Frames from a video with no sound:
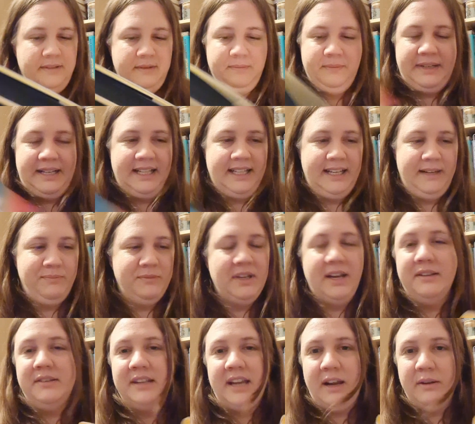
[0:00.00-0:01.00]
well, I
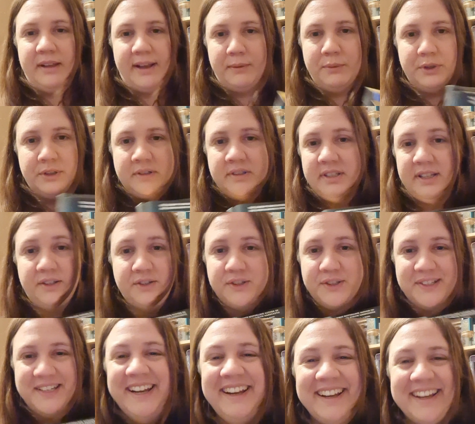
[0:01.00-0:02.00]
wouldn't. I
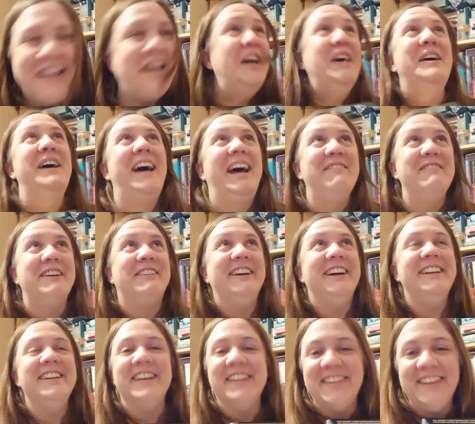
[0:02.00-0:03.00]
just I
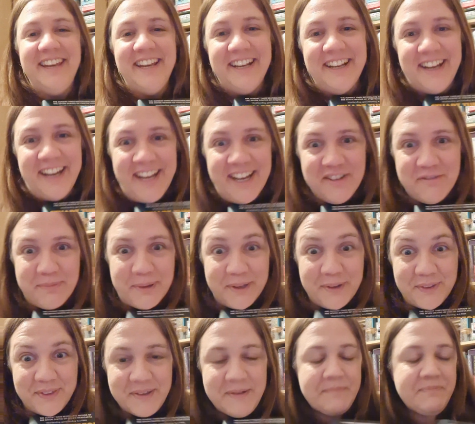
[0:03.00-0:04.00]
regret nothing. I have
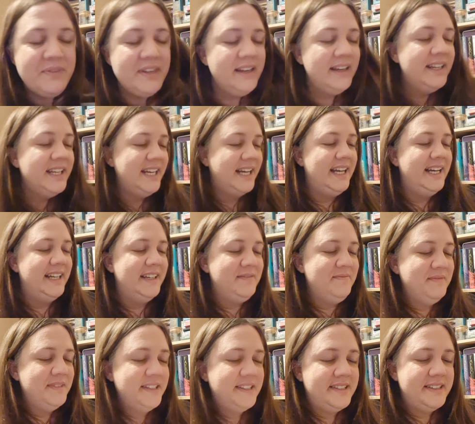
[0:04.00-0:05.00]
both.
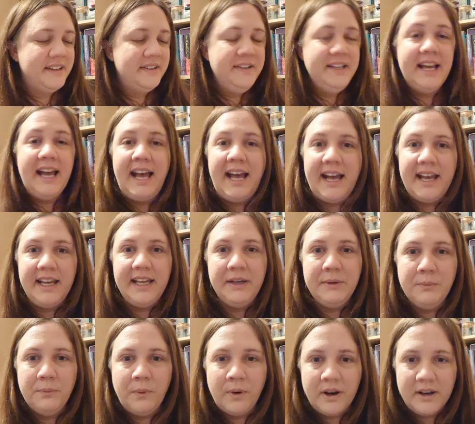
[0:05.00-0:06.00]
So yeah,
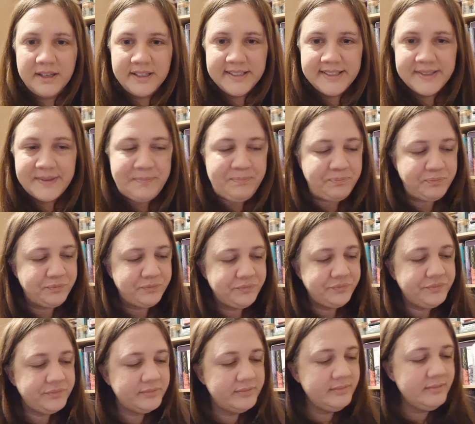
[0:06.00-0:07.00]
it was
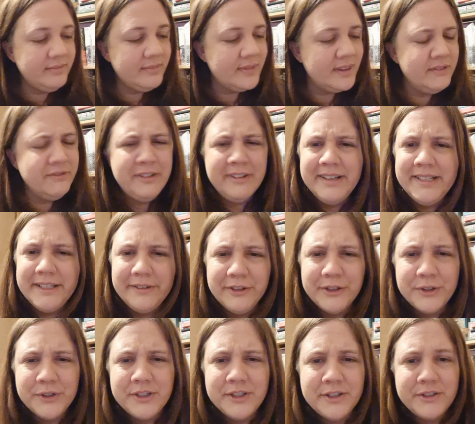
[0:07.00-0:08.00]
very
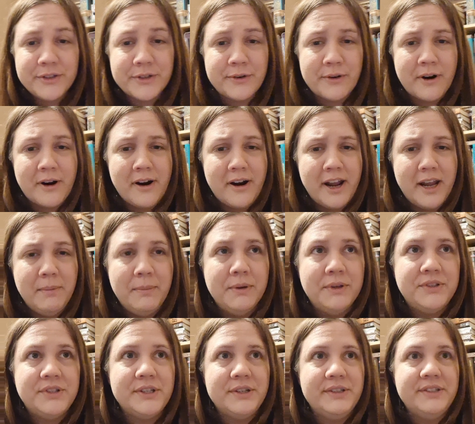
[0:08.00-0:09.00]
difficult to describe.
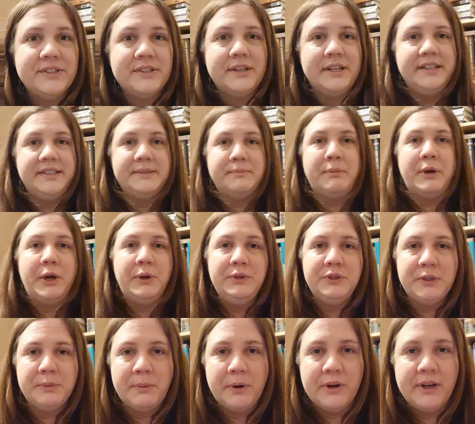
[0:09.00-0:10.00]
So it's a
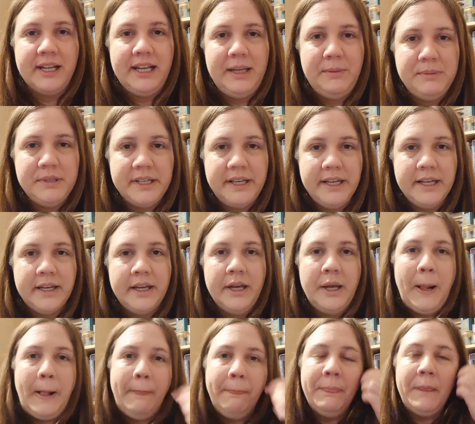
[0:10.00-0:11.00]
post-apocalyptic
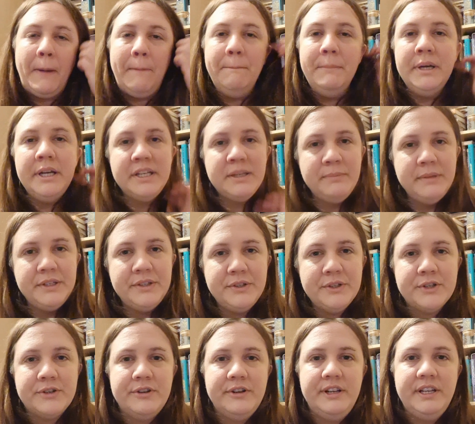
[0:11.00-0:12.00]
murder
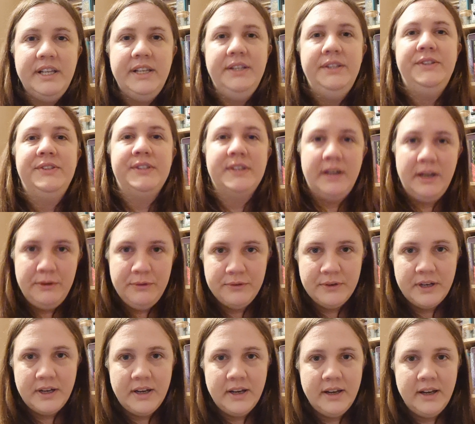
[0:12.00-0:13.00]
mystery,
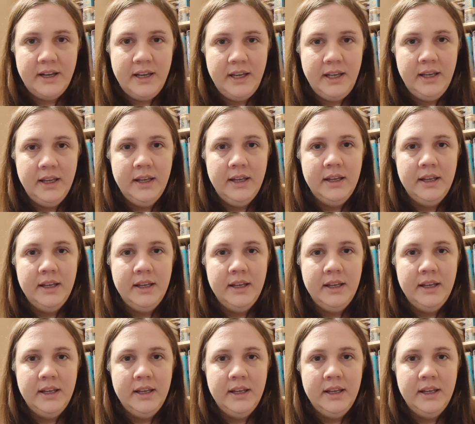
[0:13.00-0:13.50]
sci-fi,